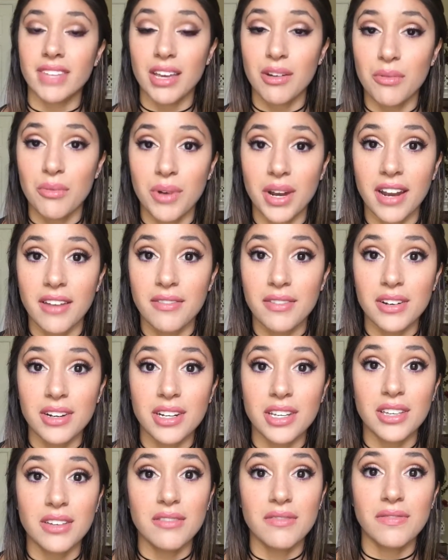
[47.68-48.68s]
whatever
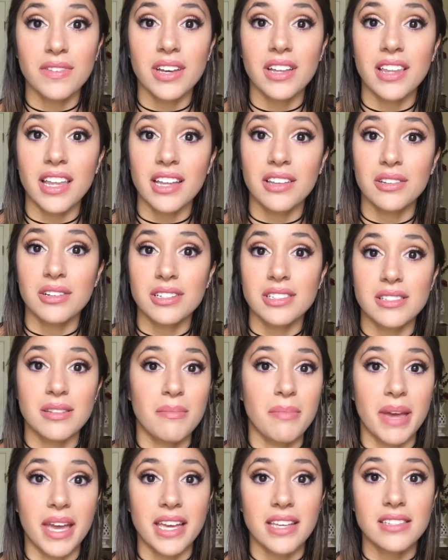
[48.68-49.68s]
you feel like looks the
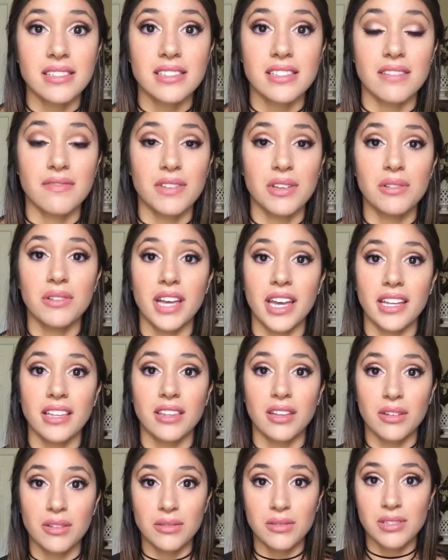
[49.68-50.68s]
best. If you
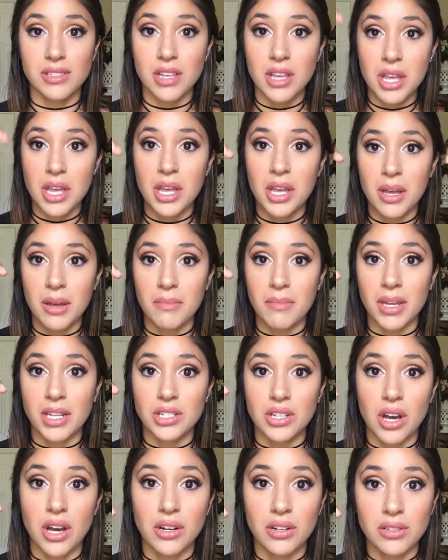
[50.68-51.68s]
like those
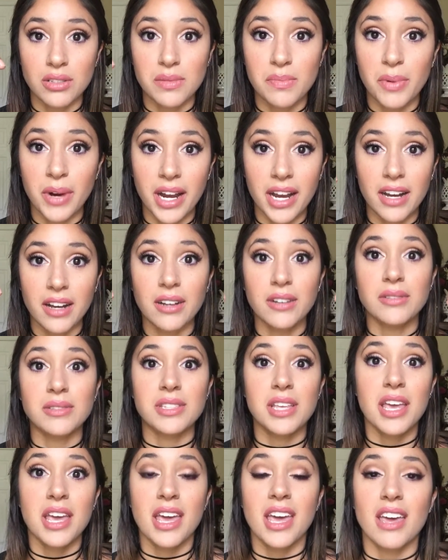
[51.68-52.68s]
McDonald's brows,
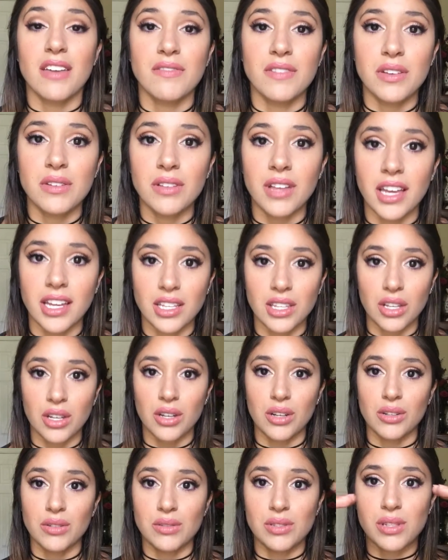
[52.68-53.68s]
if you like
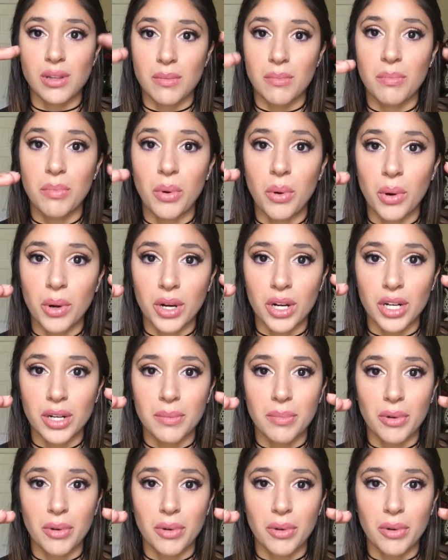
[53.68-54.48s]
those bored